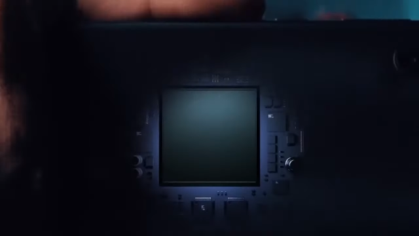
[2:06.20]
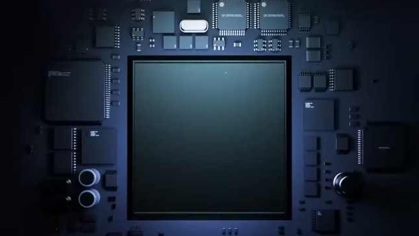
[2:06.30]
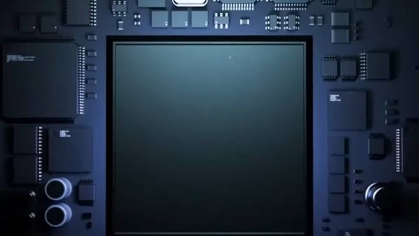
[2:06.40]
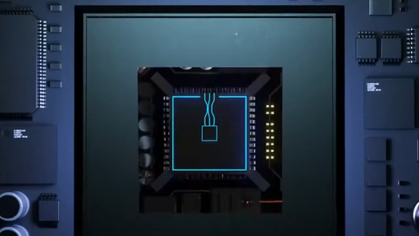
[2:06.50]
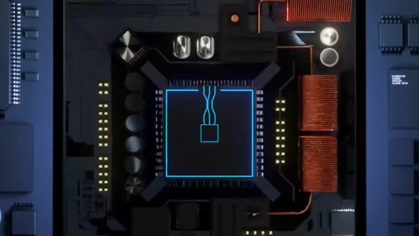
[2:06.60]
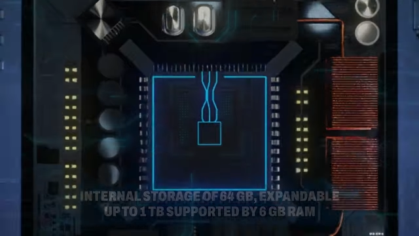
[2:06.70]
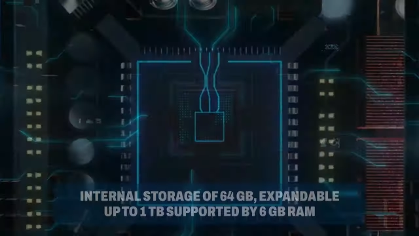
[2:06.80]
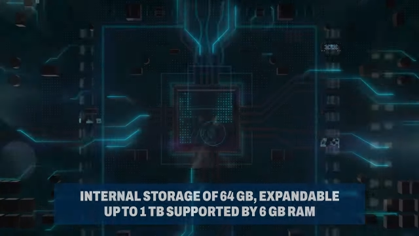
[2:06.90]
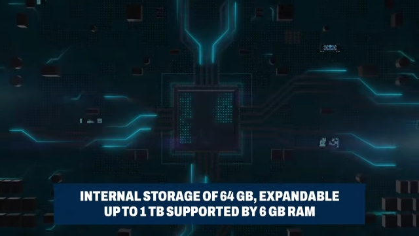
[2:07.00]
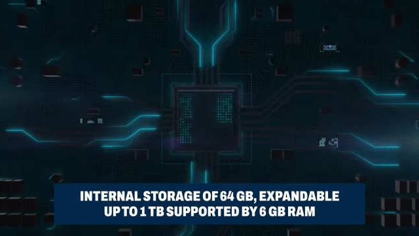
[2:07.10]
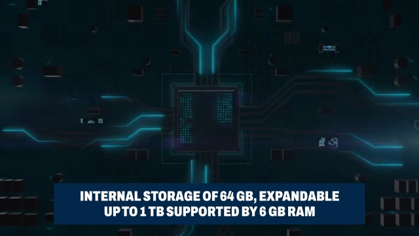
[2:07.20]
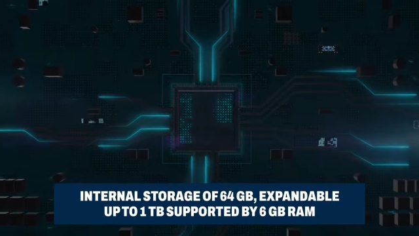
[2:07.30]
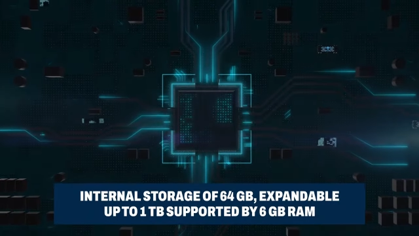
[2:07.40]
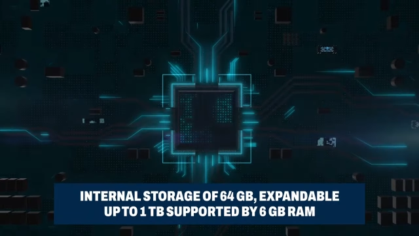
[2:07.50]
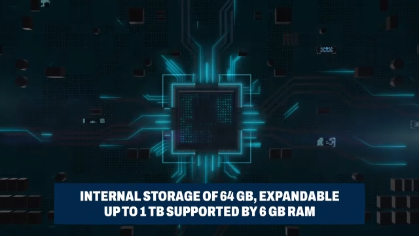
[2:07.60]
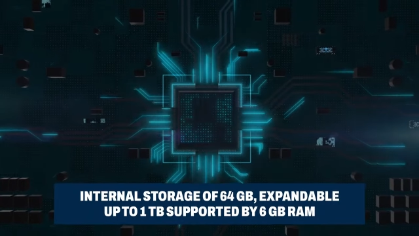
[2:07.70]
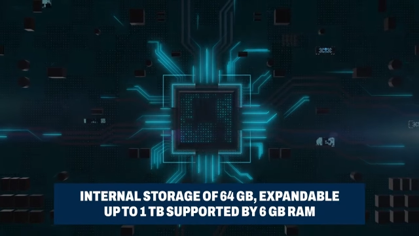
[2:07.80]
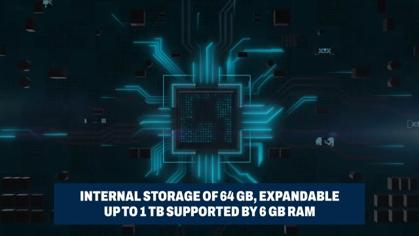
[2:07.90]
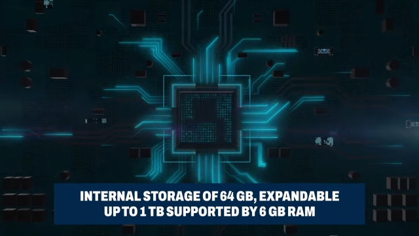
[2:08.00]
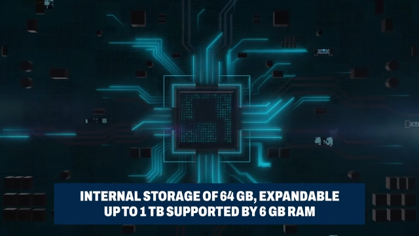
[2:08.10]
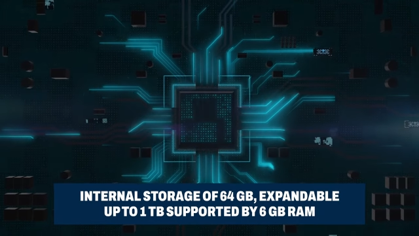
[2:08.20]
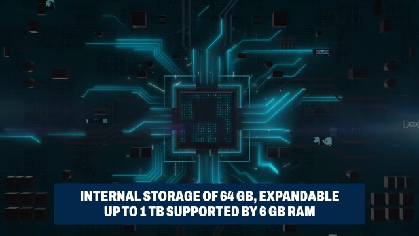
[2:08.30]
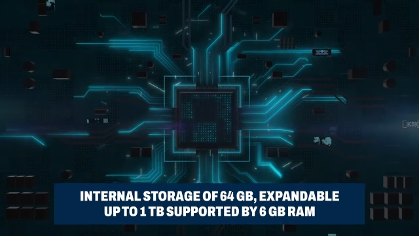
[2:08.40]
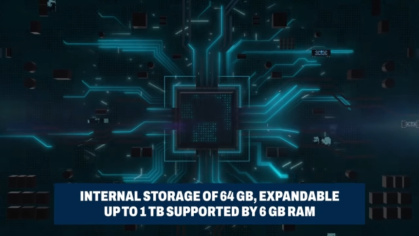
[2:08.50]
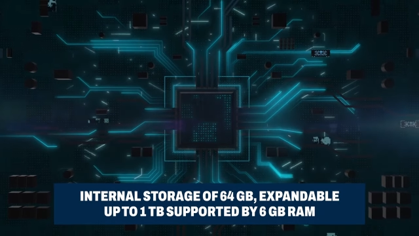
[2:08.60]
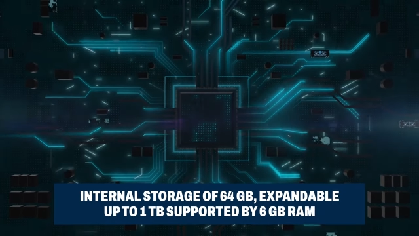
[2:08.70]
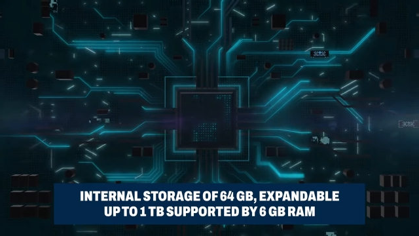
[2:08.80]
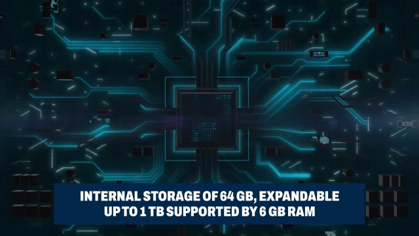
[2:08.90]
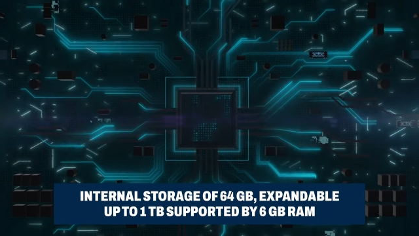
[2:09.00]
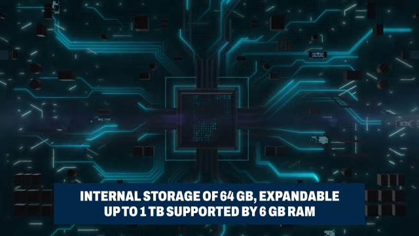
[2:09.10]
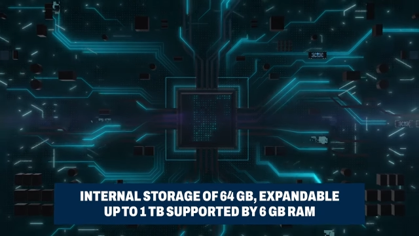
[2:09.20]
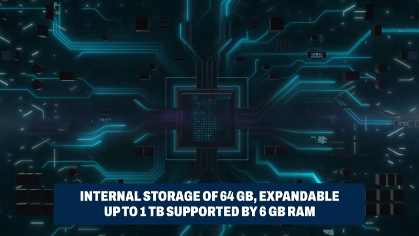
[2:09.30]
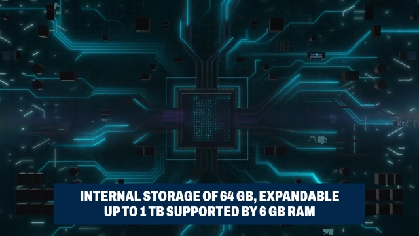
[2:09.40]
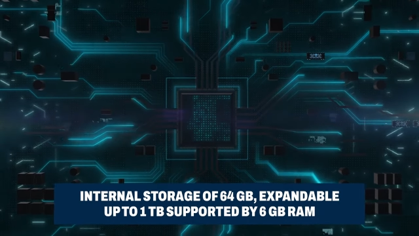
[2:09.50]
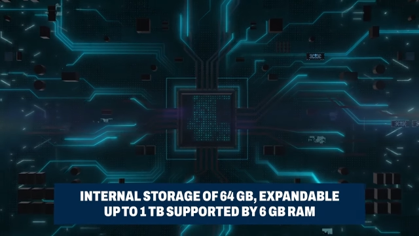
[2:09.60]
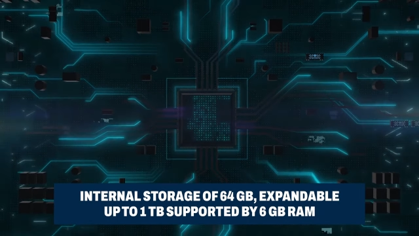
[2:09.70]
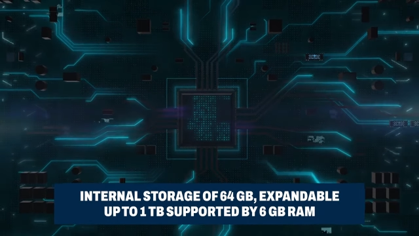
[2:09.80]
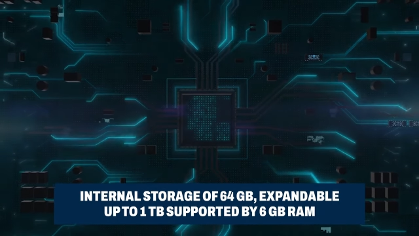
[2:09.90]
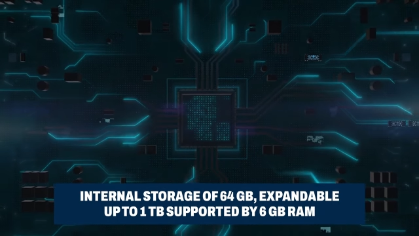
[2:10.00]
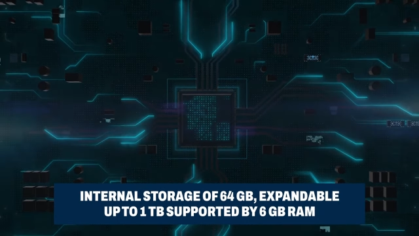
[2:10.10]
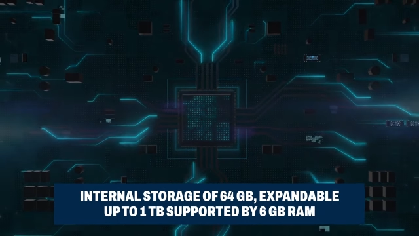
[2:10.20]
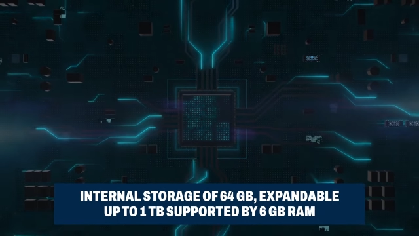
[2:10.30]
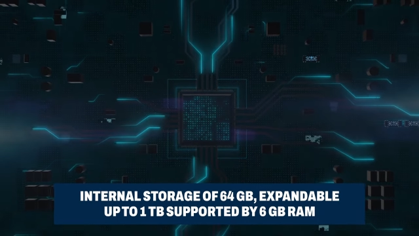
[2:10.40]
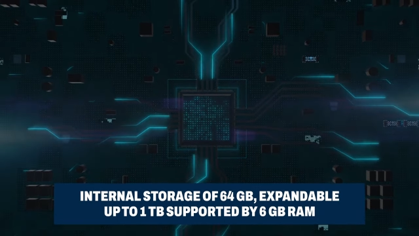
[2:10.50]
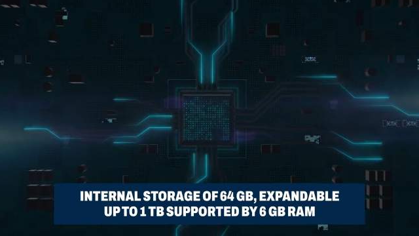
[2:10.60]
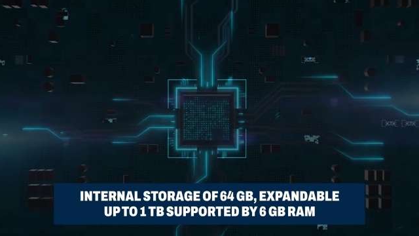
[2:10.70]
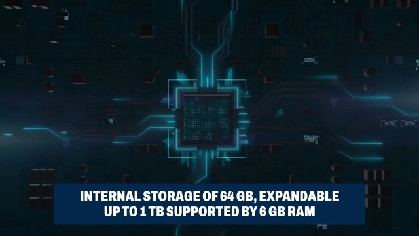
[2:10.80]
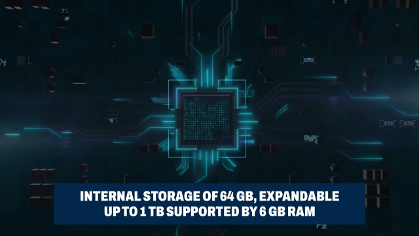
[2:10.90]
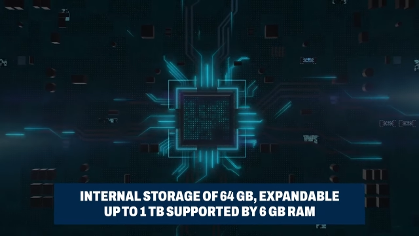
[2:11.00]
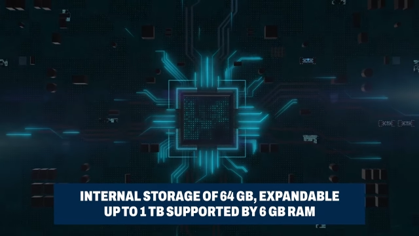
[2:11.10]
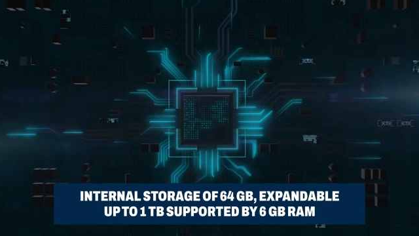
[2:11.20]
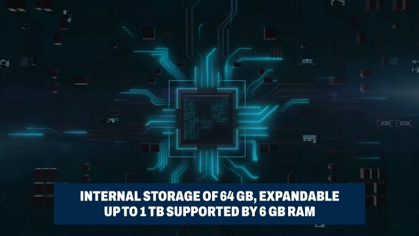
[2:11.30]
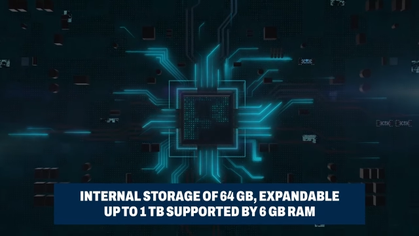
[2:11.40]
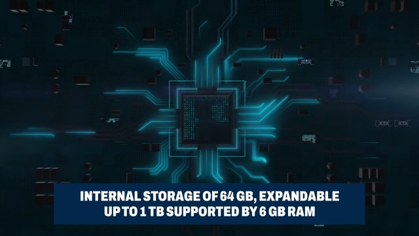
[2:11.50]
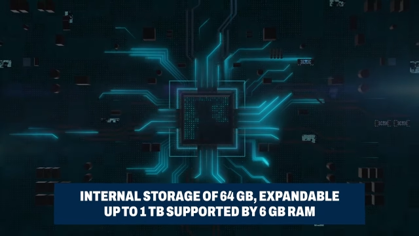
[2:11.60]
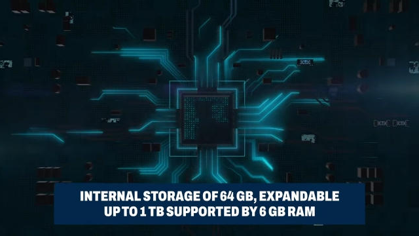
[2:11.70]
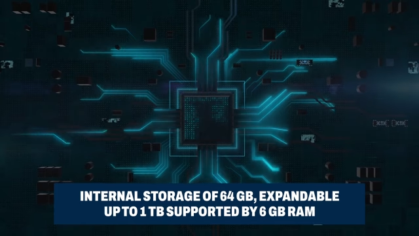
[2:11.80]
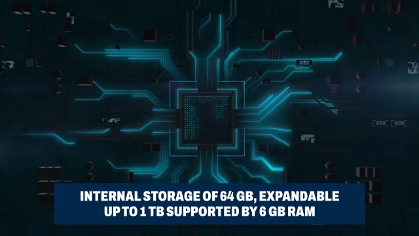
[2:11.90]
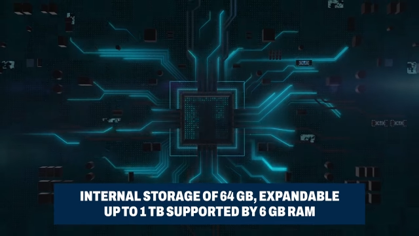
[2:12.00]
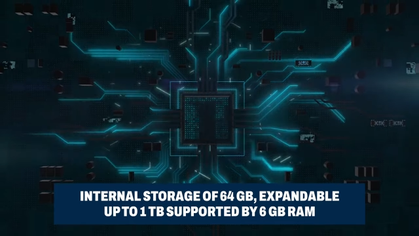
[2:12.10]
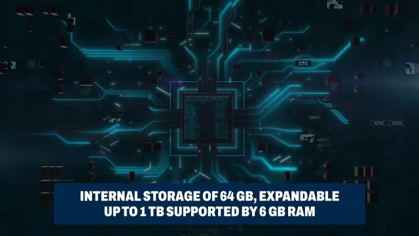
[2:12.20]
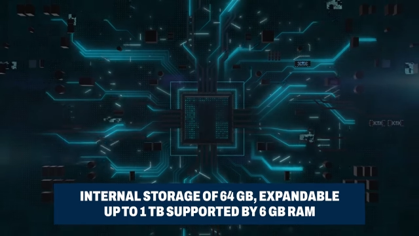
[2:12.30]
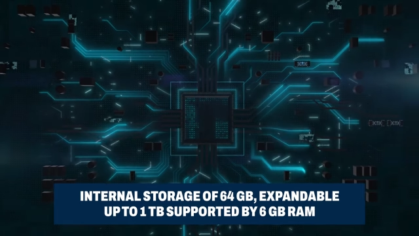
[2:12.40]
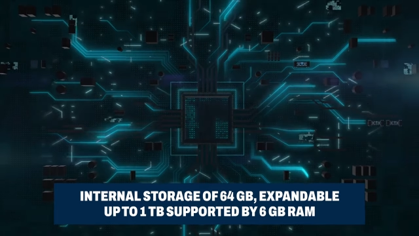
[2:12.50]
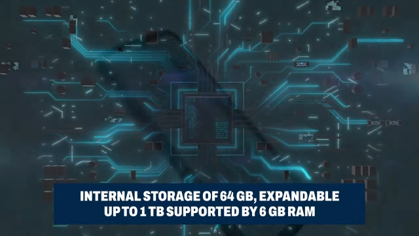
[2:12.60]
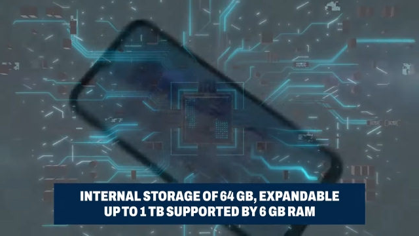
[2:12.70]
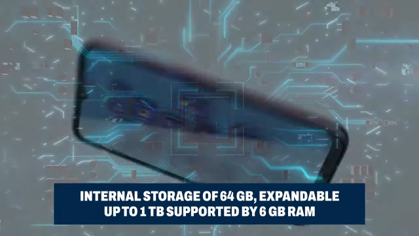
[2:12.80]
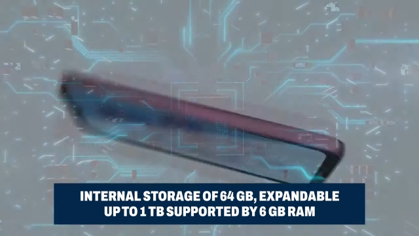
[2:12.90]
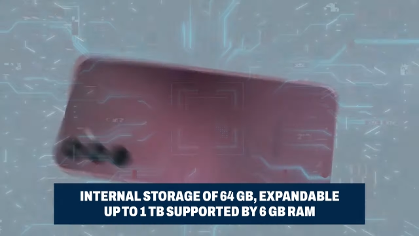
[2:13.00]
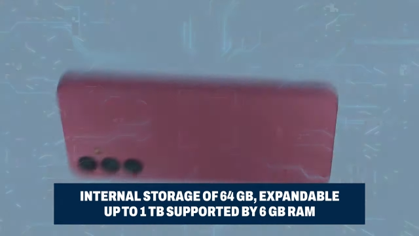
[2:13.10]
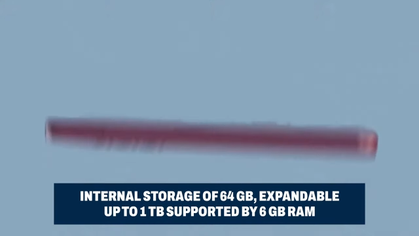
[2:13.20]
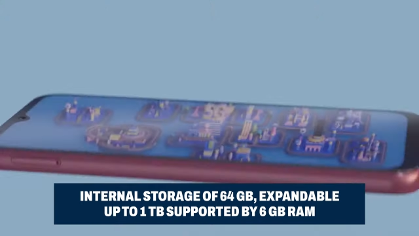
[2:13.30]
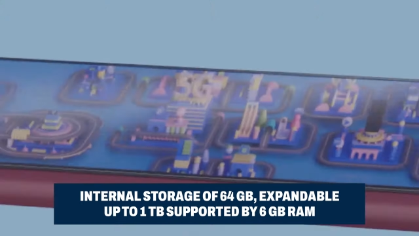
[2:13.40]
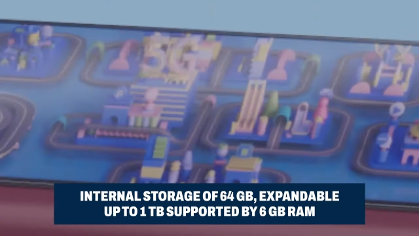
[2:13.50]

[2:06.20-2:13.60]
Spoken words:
[unreadable: no face in view]